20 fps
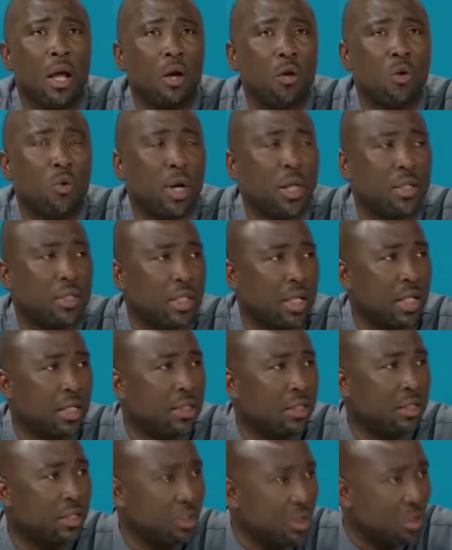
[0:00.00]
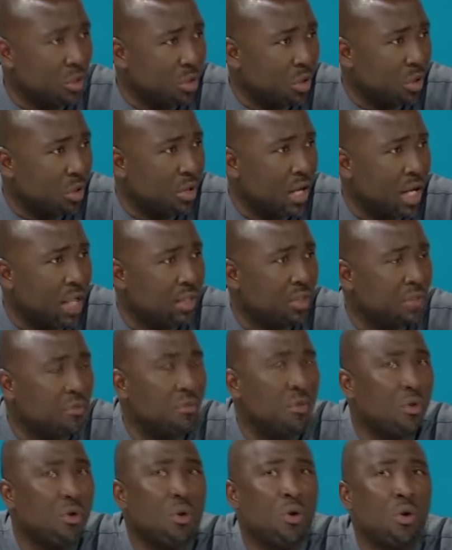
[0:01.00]
ECOWAS gets zero tolerance
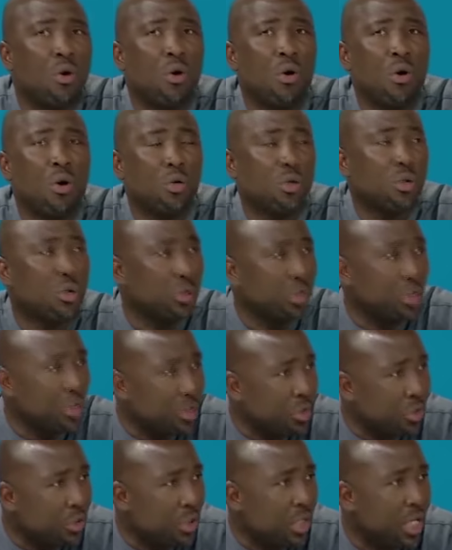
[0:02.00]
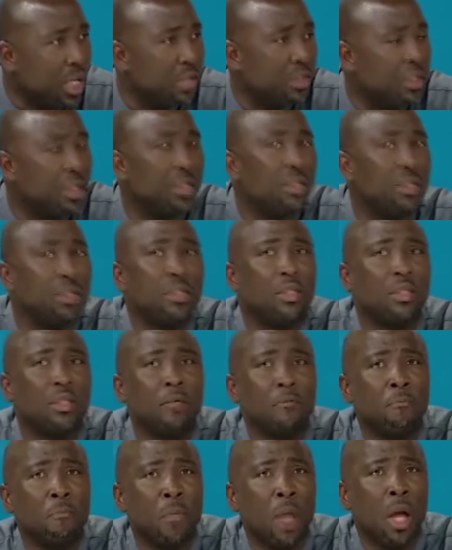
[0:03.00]
for unconstitutional
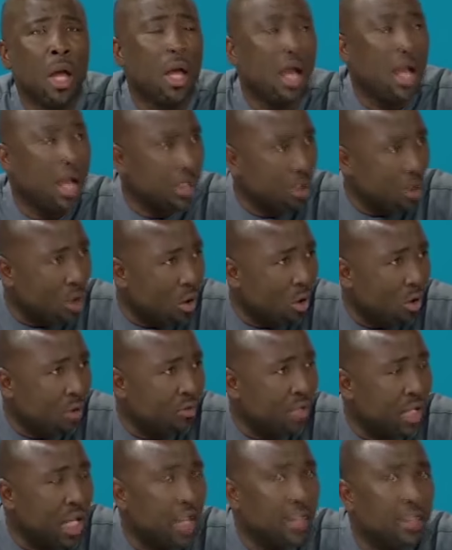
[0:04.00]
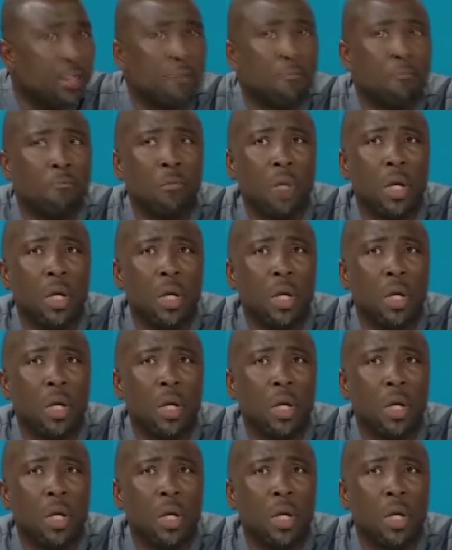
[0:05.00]
changes and all of that.